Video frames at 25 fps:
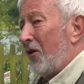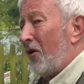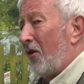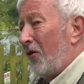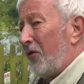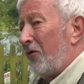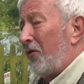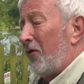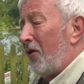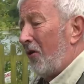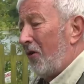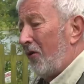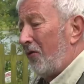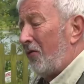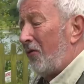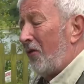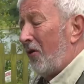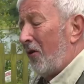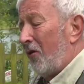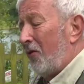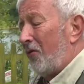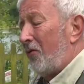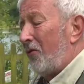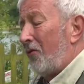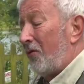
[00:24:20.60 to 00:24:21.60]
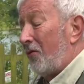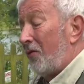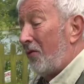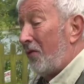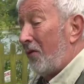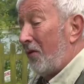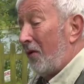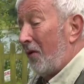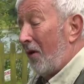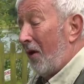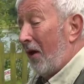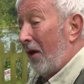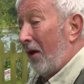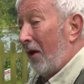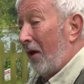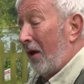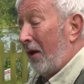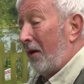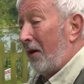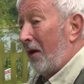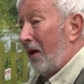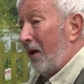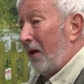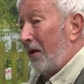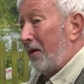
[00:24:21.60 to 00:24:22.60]
it on, on, on
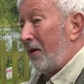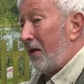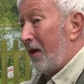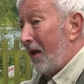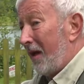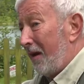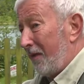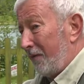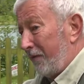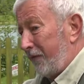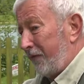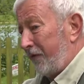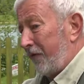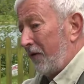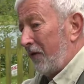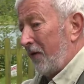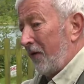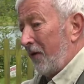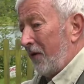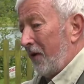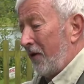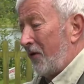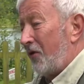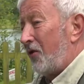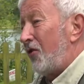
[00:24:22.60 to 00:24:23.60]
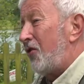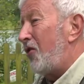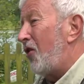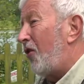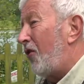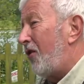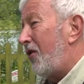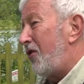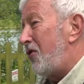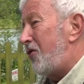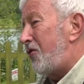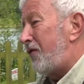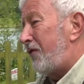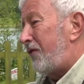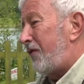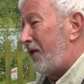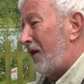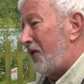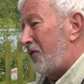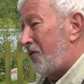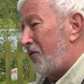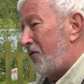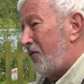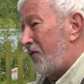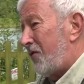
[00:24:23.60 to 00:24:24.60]
a, a love and a knowledge of
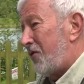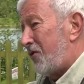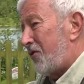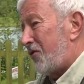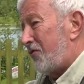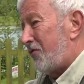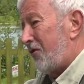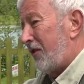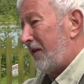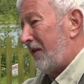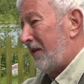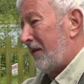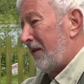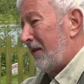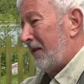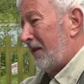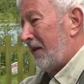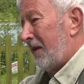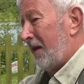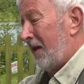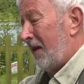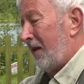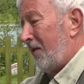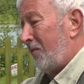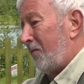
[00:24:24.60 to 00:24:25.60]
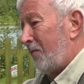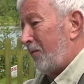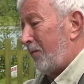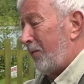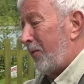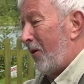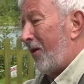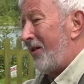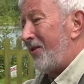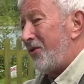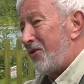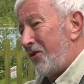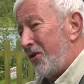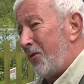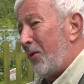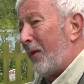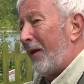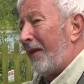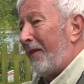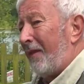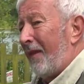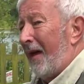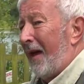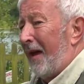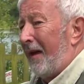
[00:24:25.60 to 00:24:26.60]
natural history. And by
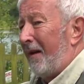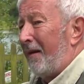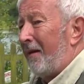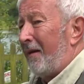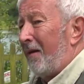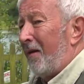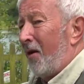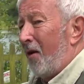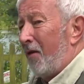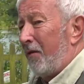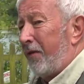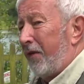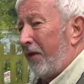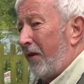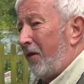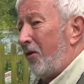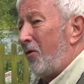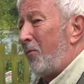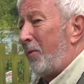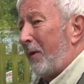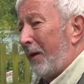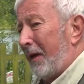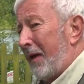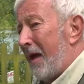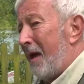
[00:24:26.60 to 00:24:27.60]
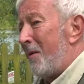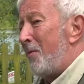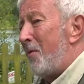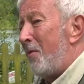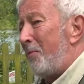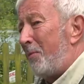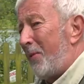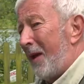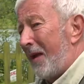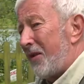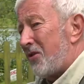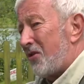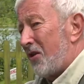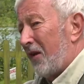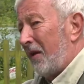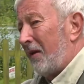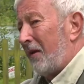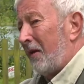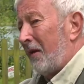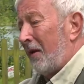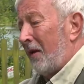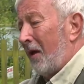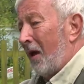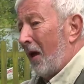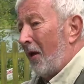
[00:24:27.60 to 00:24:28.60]
doing that, I think you become a better
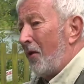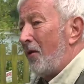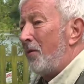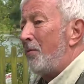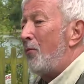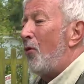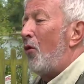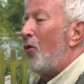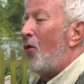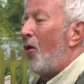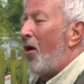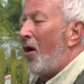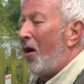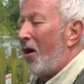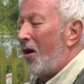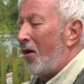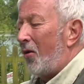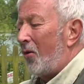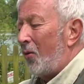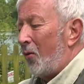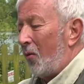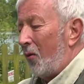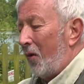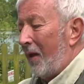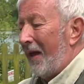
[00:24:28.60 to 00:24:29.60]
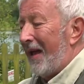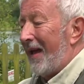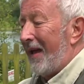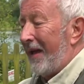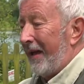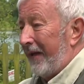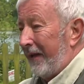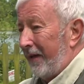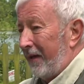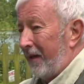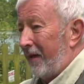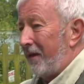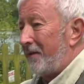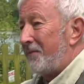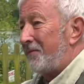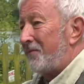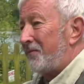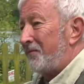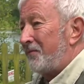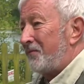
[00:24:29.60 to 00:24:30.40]
and a more whole angler.